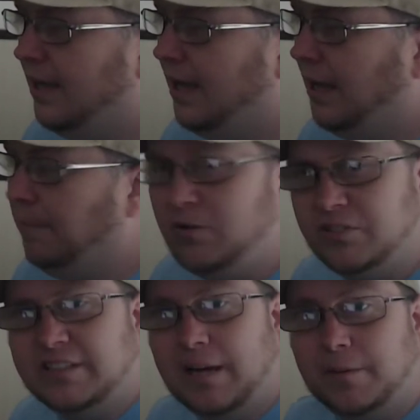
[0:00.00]

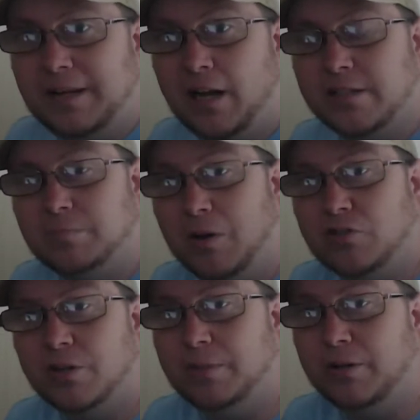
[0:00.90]
Most of the time, to be honest,
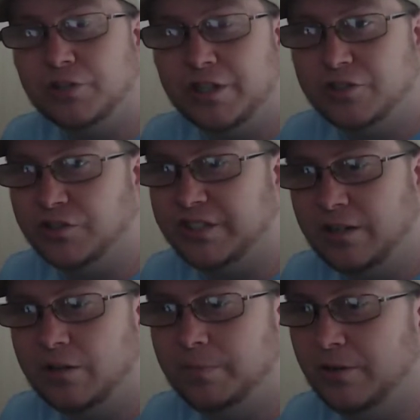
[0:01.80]
most computer chairs, your
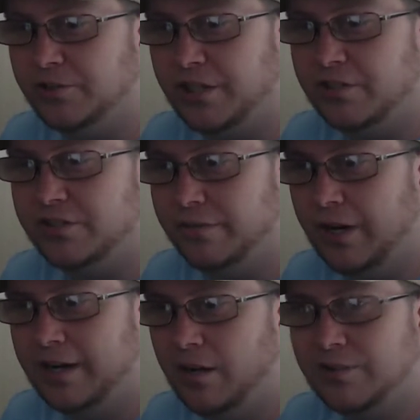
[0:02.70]
standard computer chairs, if
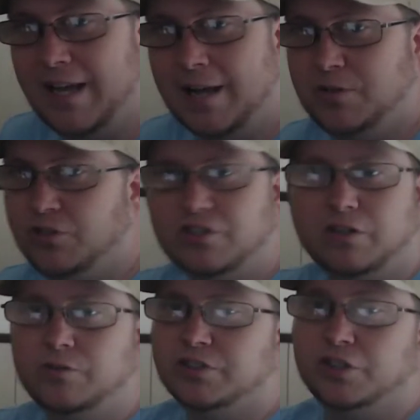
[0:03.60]
you're at a long time, you
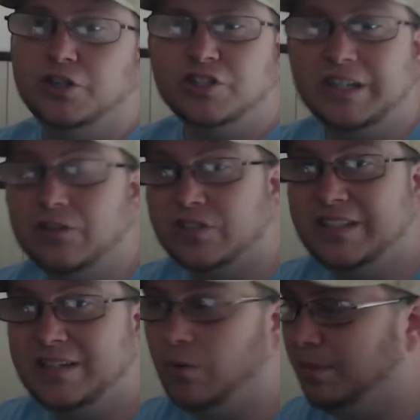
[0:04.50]
just lose the cushion and you're
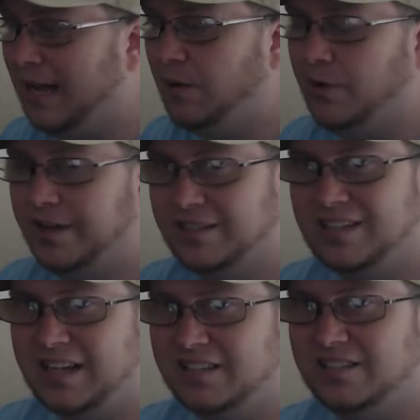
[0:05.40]
sitting on plywood. It's
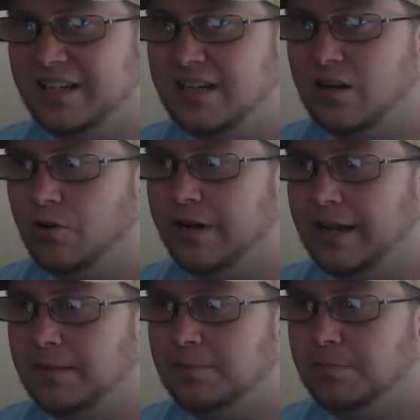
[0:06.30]
like sitting on
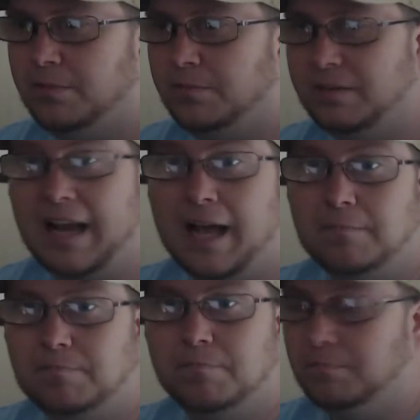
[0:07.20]
a
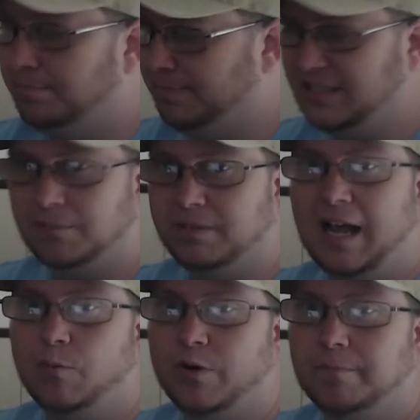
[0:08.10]
piece of
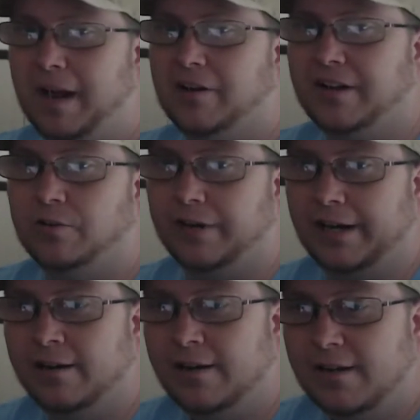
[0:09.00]
plywood mounted on
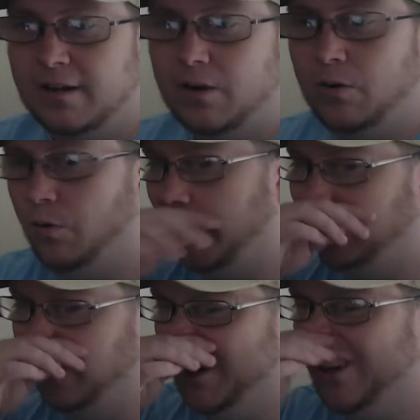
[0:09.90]
there, or
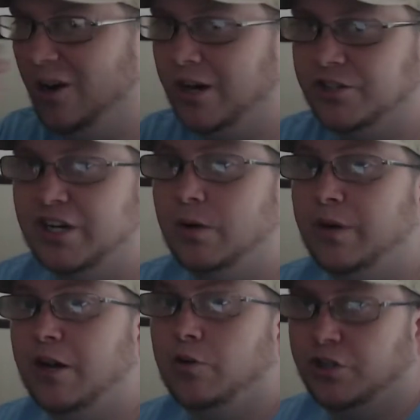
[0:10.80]
a very hard chair
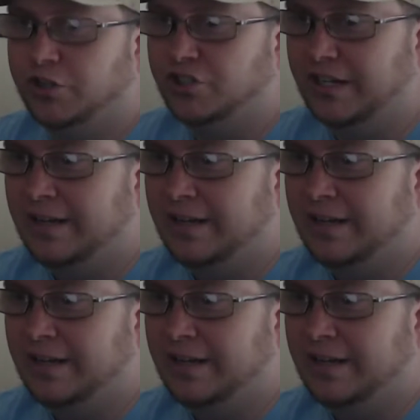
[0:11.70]
with no cushion.